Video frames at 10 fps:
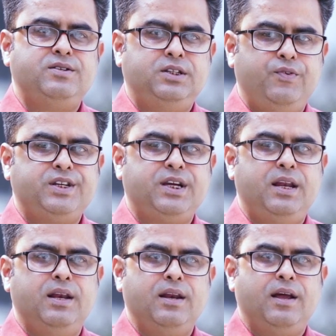
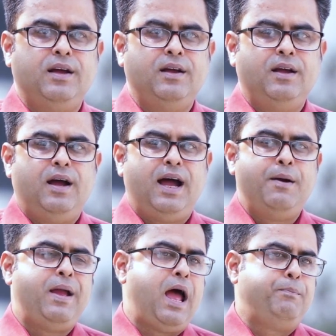situation, I
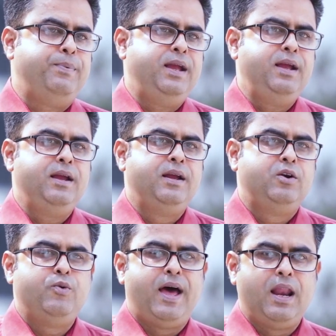am happy
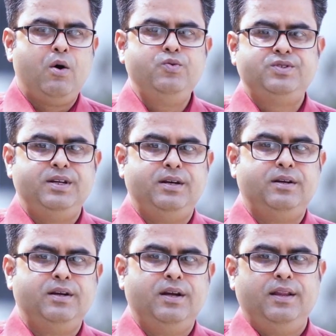to announce it
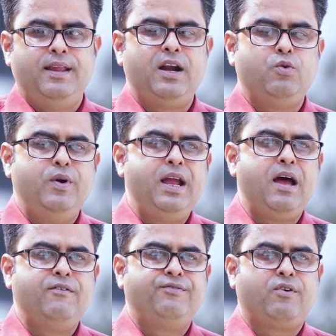that we
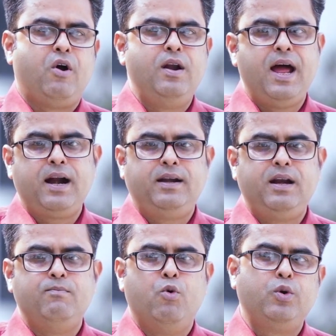have
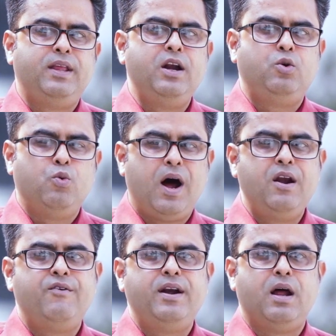conducted more than
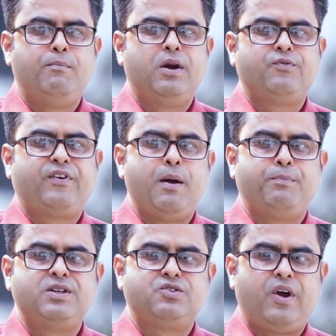200 number of
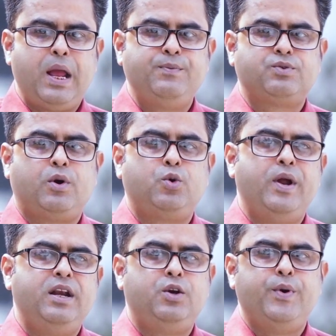campus drives for
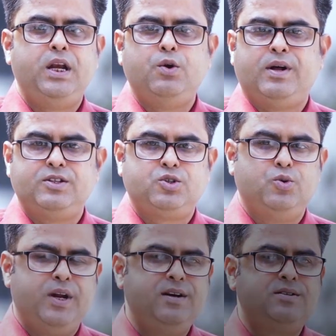2021
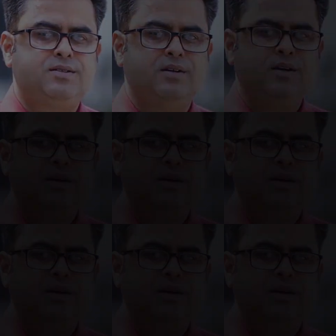students.